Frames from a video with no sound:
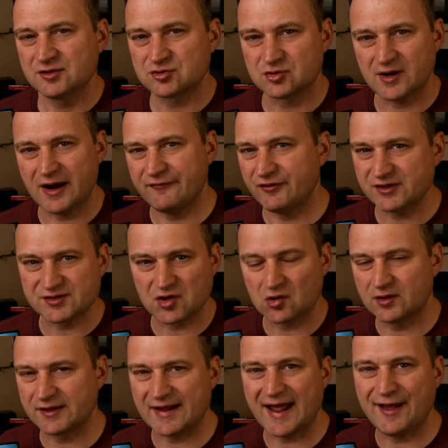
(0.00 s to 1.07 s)
Traffic's
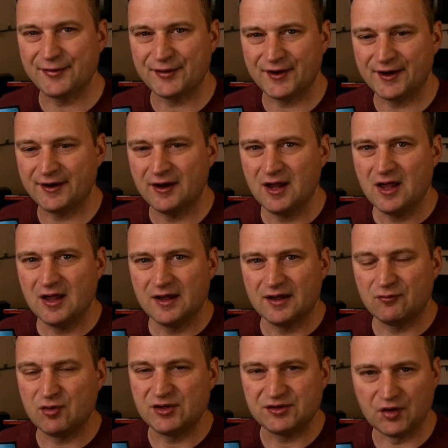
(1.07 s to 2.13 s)
already out there.
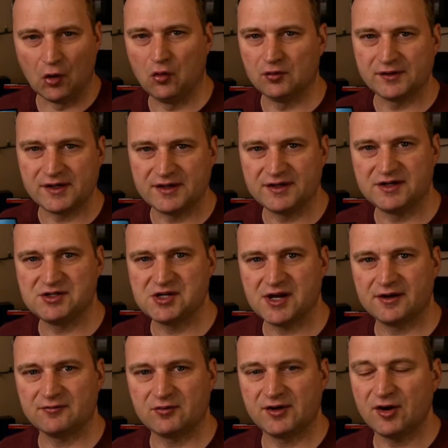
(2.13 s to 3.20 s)
We don't need
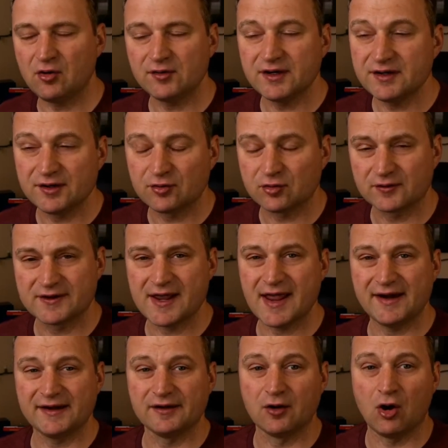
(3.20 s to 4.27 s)
to create it.